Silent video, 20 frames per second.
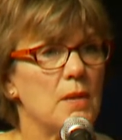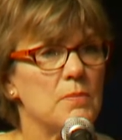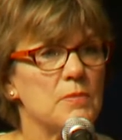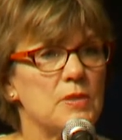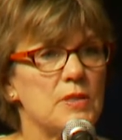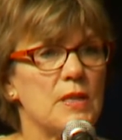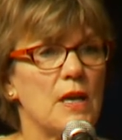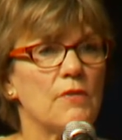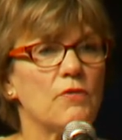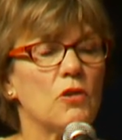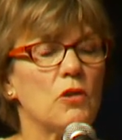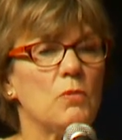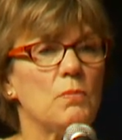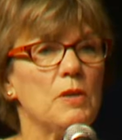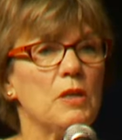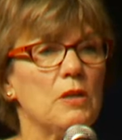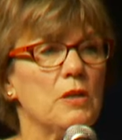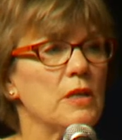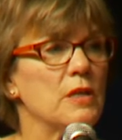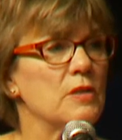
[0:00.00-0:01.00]
several
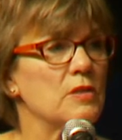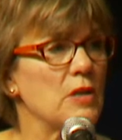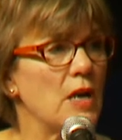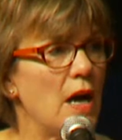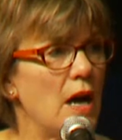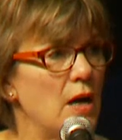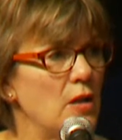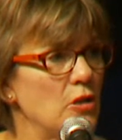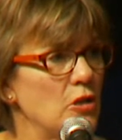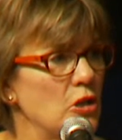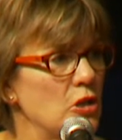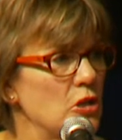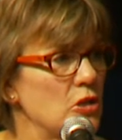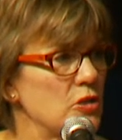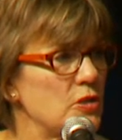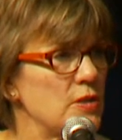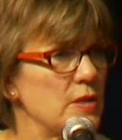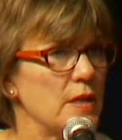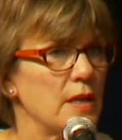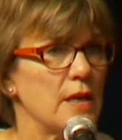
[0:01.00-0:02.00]
million
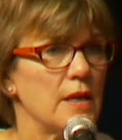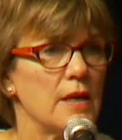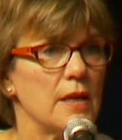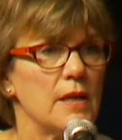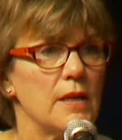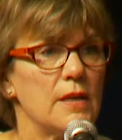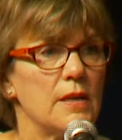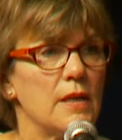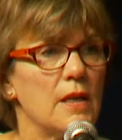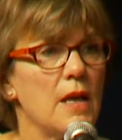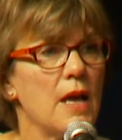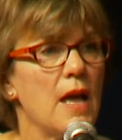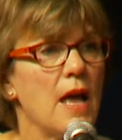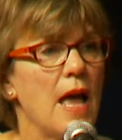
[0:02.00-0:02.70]
dollars in